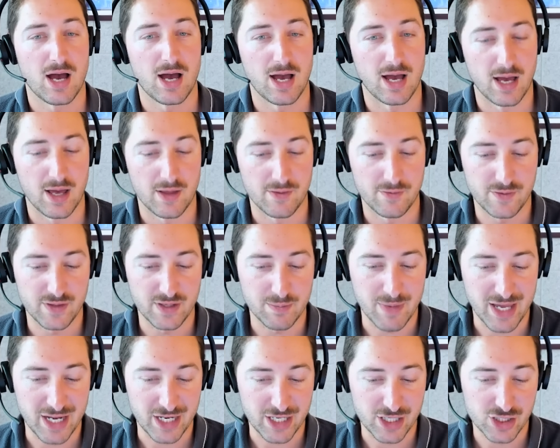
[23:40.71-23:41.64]
the
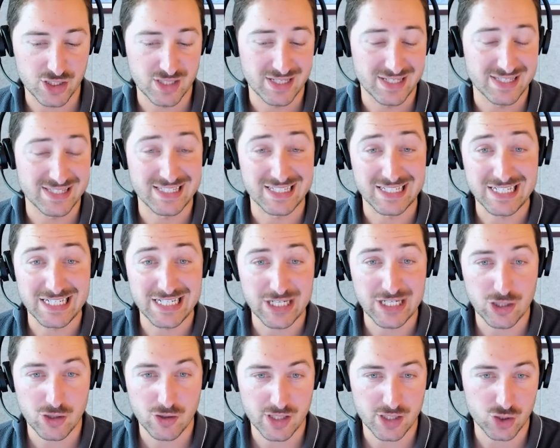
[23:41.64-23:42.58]
managed
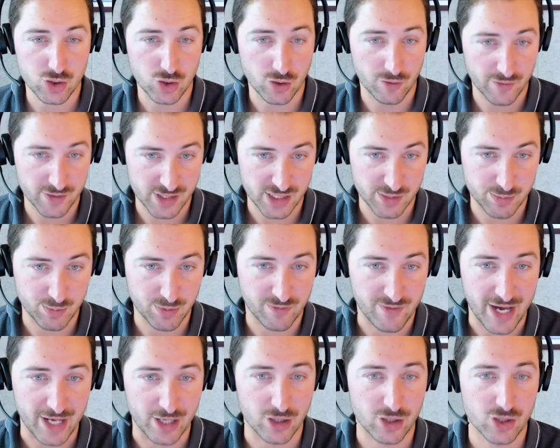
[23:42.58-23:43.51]
security services
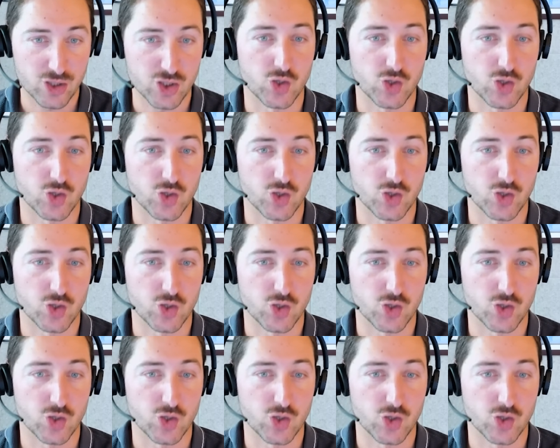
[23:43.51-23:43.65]
provider.